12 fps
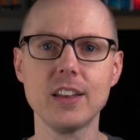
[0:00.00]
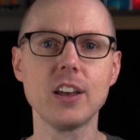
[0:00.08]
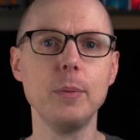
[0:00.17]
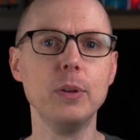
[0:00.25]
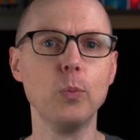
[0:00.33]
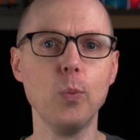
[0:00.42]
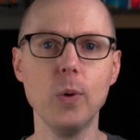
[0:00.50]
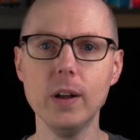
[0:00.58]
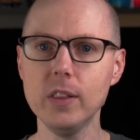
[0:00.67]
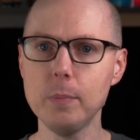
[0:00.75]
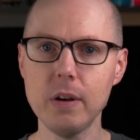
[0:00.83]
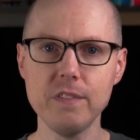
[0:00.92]
come in
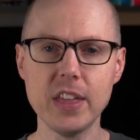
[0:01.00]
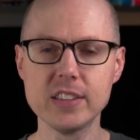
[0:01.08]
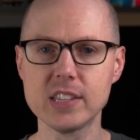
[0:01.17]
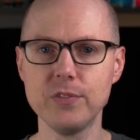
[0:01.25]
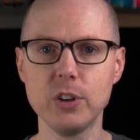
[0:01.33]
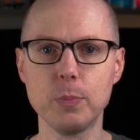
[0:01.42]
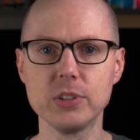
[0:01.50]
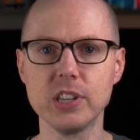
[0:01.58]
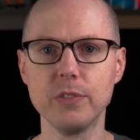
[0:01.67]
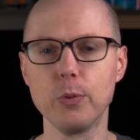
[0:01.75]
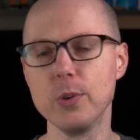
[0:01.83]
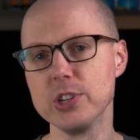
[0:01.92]
well above that
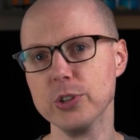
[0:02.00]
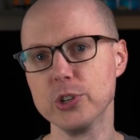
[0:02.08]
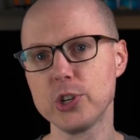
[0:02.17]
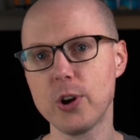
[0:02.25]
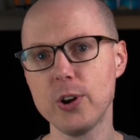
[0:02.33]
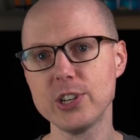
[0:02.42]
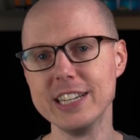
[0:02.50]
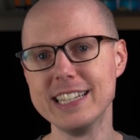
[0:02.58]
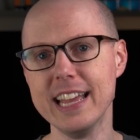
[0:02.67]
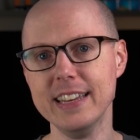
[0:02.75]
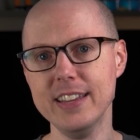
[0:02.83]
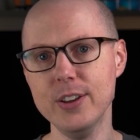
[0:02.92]
70% of original charge in
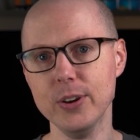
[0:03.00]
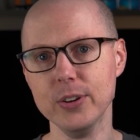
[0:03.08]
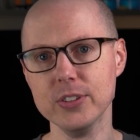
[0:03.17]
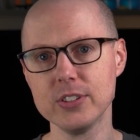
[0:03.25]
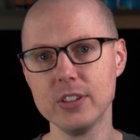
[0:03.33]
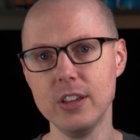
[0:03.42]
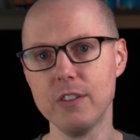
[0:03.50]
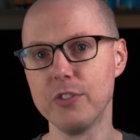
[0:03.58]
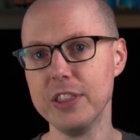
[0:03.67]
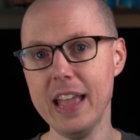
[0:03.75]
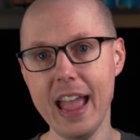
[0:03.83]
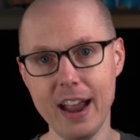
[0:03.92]
10 years
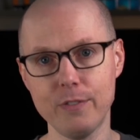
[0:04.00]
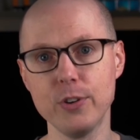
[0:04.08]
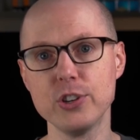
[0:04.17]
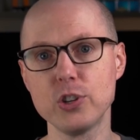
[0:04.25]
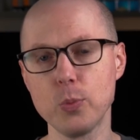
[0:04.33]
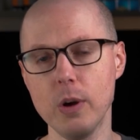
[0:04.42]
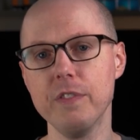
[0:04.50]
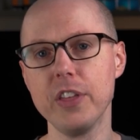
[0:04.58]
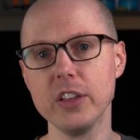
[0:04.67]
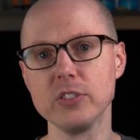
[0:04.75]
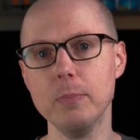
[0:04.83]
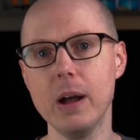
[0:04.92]
for the average
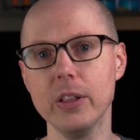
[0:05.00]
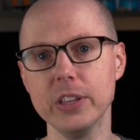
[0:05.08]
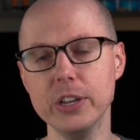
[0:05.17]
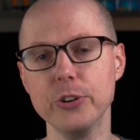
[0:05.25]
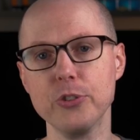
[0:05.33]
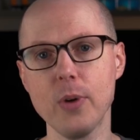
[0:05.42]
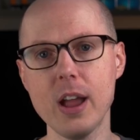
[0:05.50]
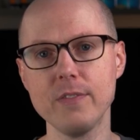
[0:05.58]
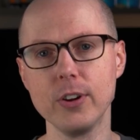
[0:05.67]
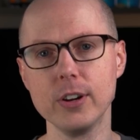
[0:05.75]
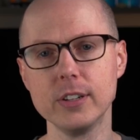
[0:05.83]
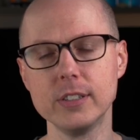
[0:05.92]
12,000 mile a year
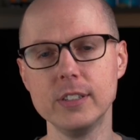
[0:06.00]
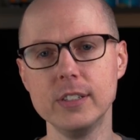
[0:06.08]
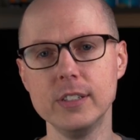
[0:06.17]
driver.